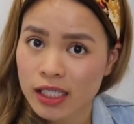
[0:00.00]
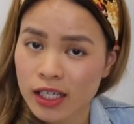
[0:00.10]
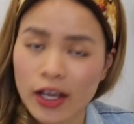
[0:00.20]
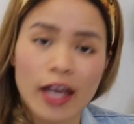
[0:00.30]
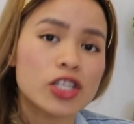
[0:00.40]

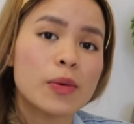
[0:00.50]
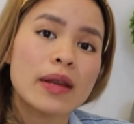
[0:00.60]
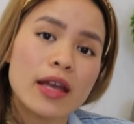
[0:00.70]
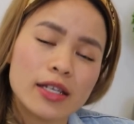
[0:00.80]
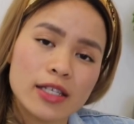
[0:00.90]
Okay, so my
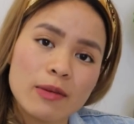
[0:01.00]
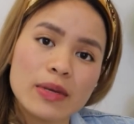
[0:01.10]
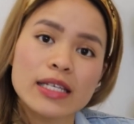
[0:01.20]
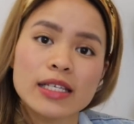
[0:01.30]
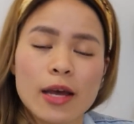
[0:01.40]
next step
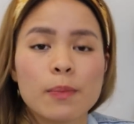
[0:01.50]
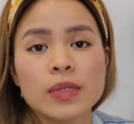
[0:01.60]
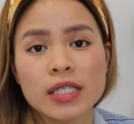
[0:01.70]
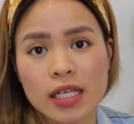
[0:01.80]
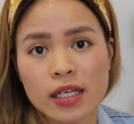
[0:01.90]
is step
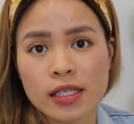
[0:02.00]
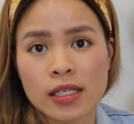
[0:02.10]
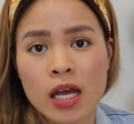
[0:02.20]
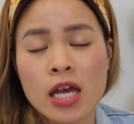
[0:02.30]
six.